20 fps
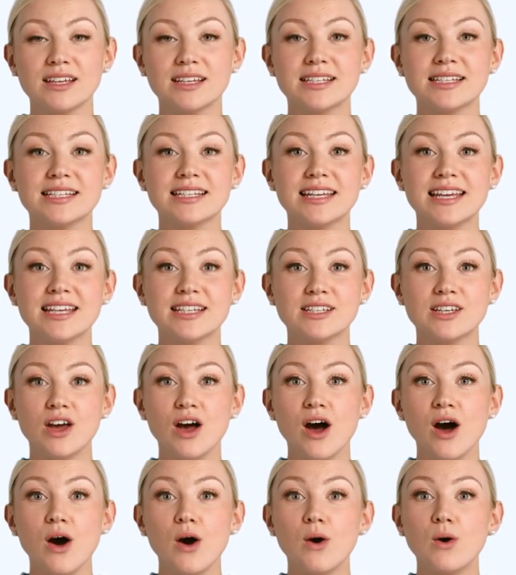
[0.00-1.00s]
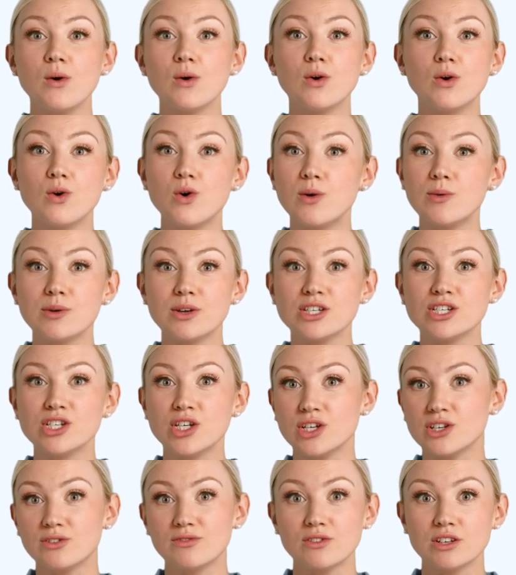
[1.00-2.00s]
CSR, or corporate
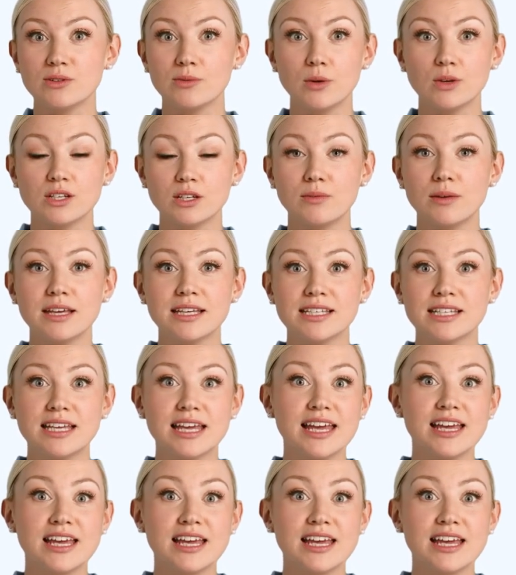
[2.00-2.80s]
social responsibility,